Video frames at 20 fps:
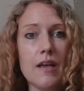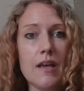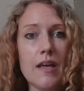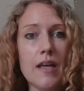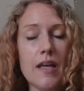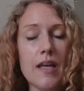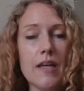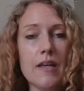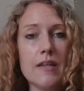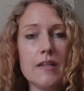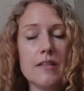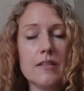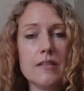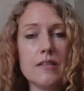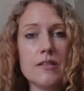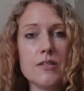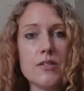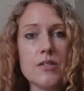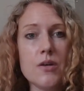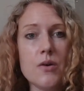
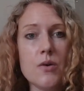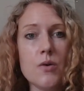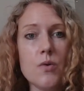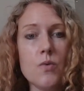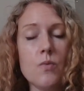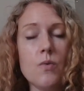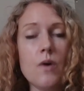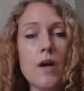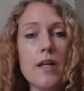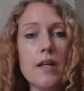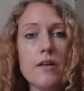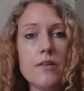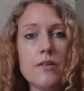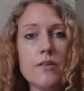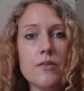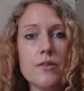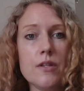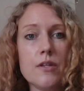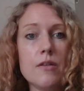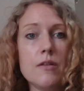And so what
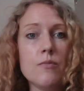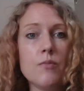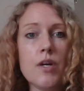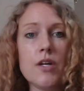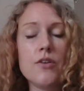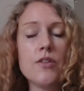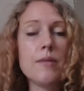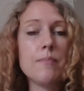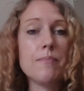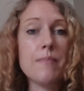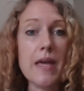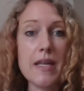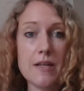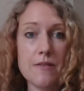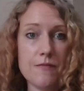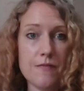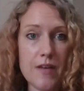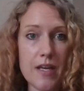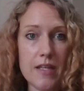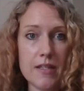are the
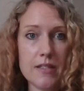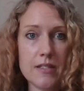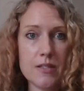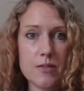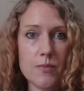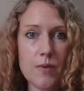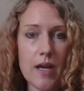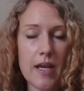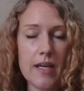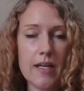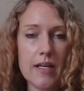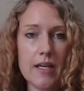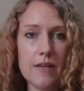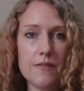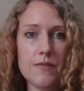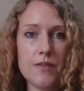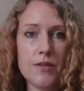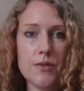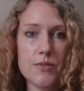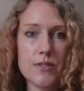benefits, right,
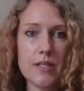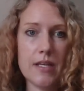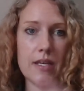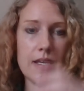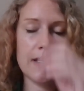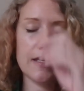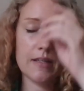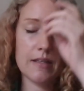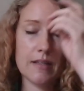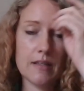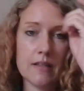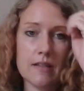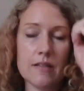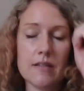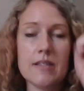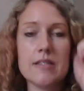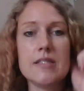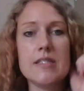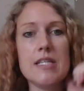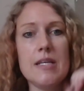of using
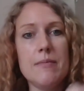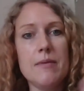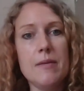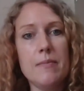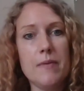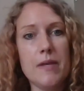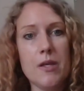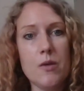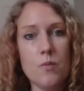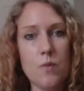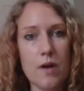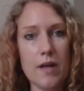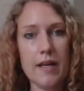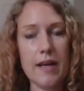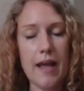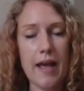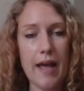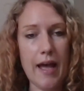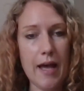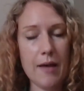the
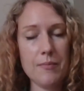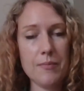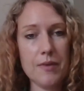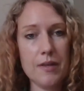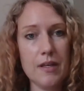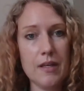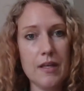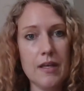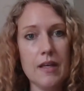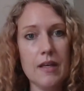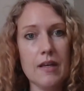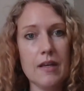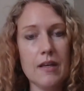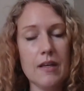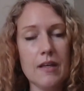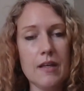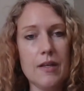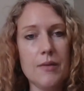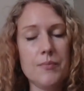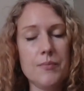CBP1 app?
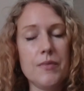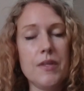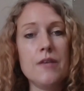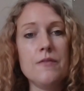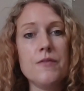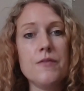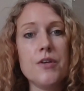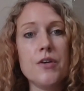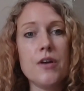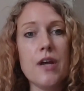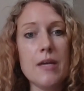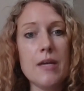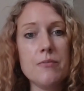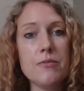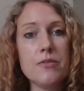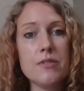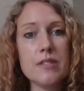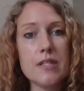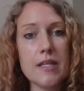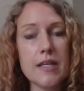If you're
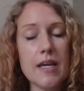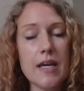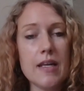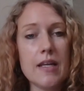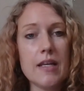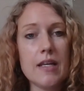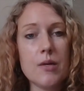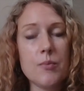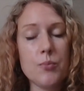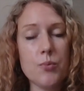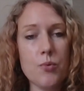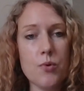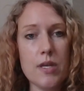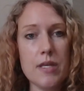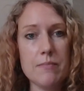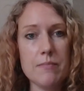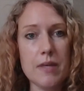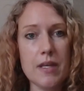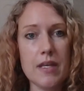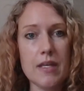able to get an
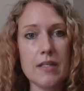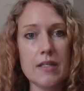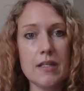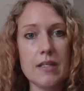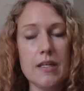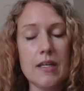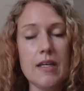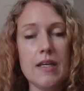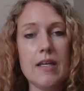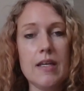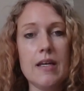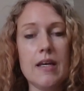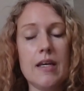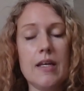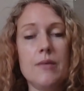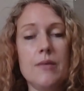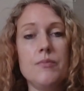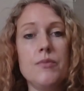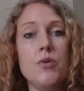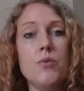appointment,
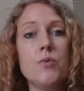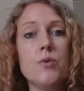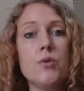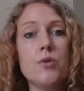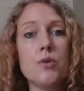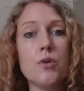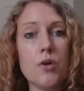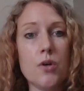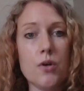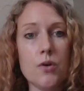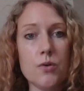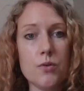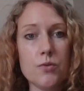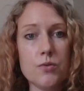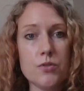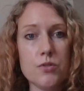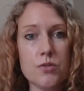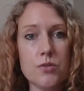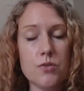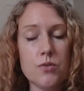you will go
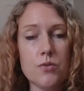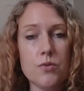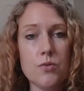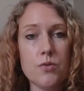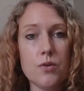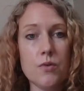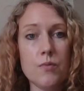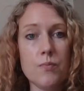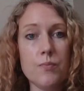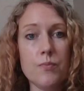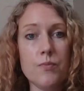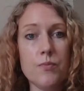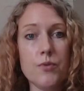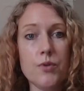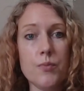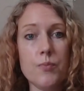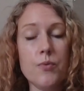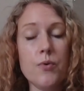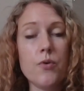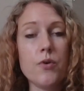to
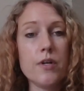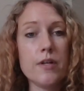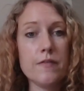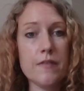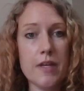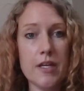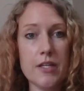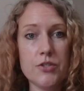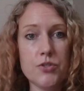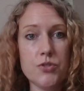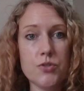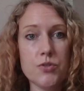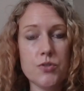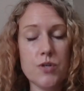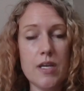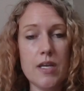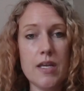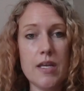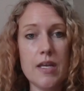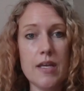the port of
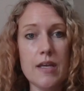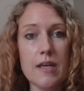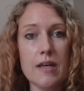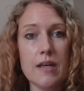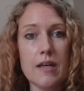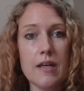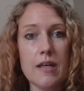entry